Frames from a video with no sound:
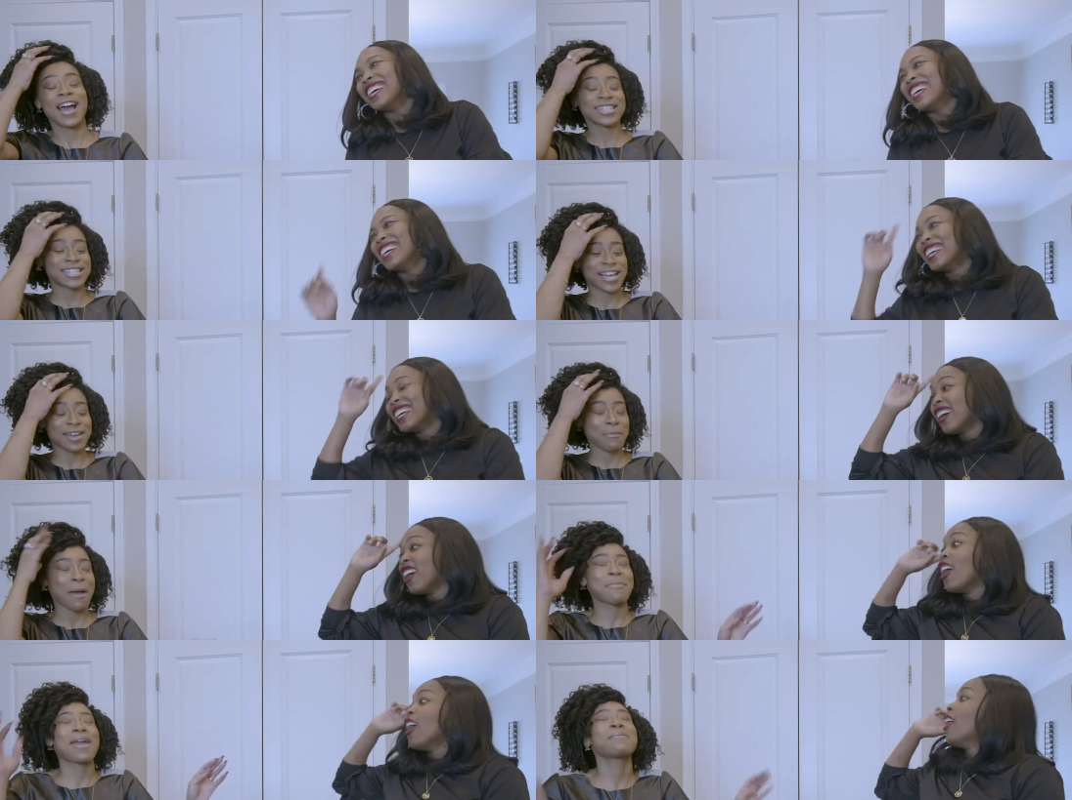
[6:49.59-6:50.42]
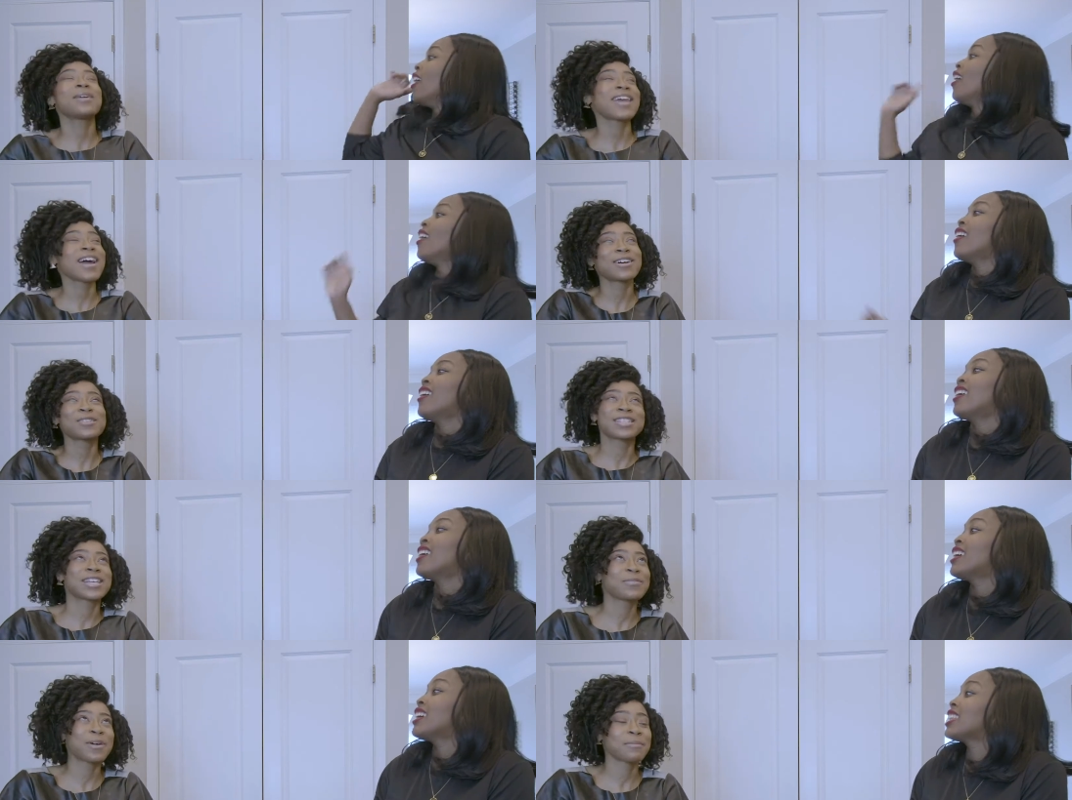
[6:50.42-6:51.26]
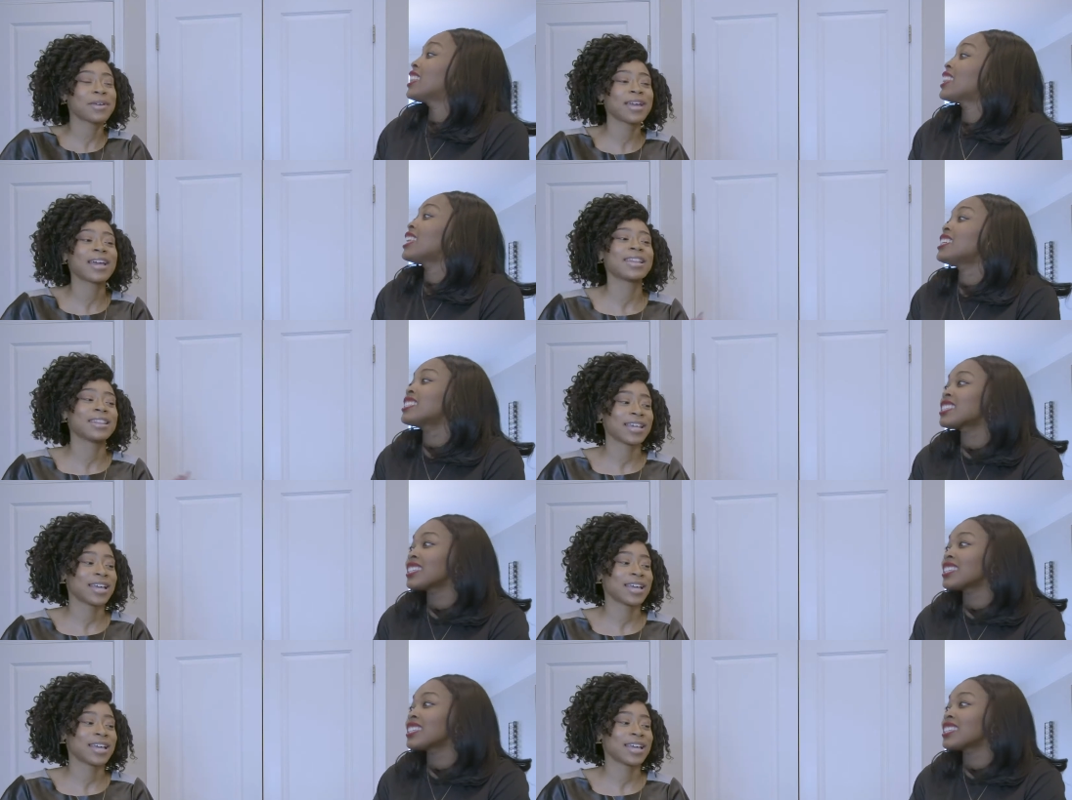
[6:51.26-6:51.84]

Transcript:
Speaker 1: I said my baby not gonna sleep with me, Listen.